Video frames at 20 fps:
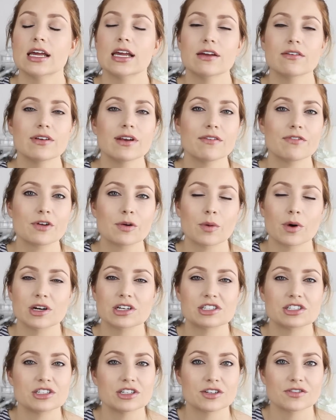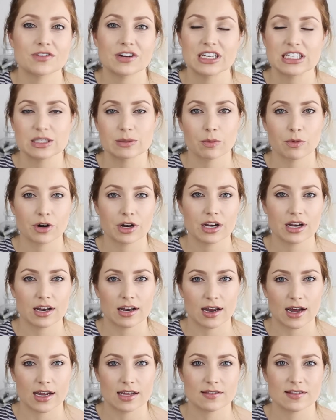Even if you're washing your face morning
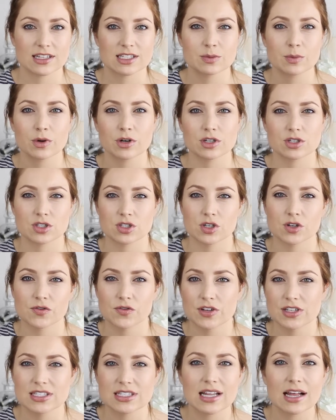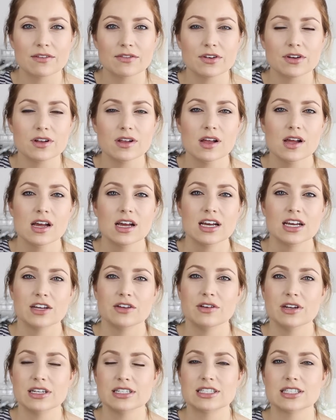and night, that's more surface level.
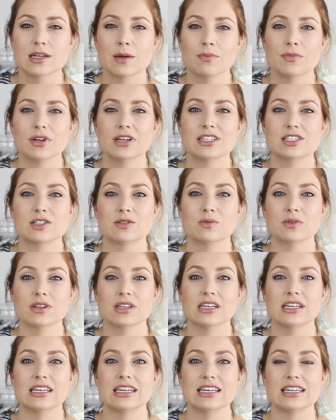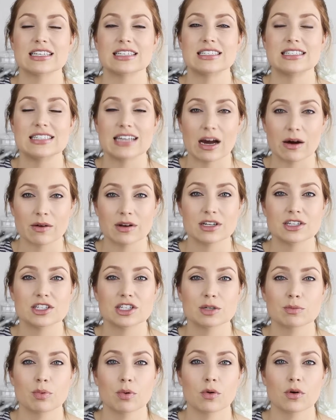You need something to really get down
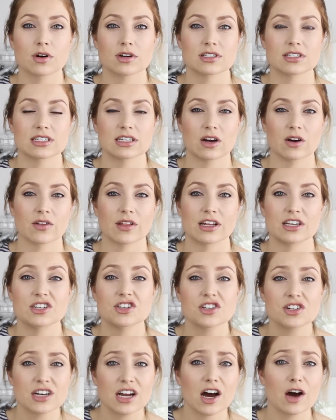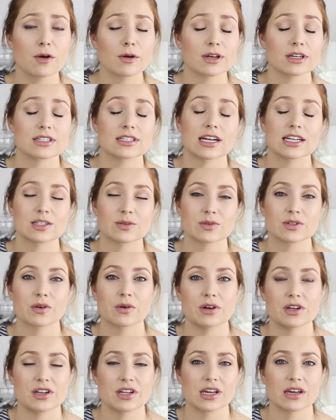into your pores to get all that dirt out, because that's what's
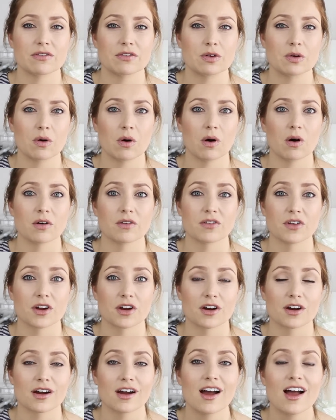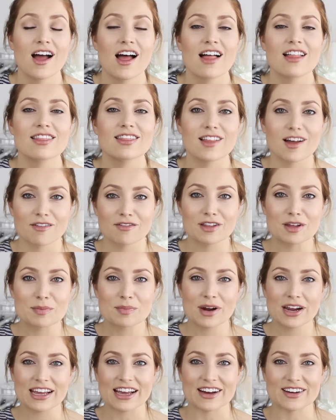going to give you all of your lovely
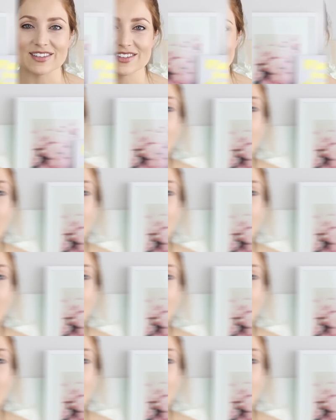breakouts.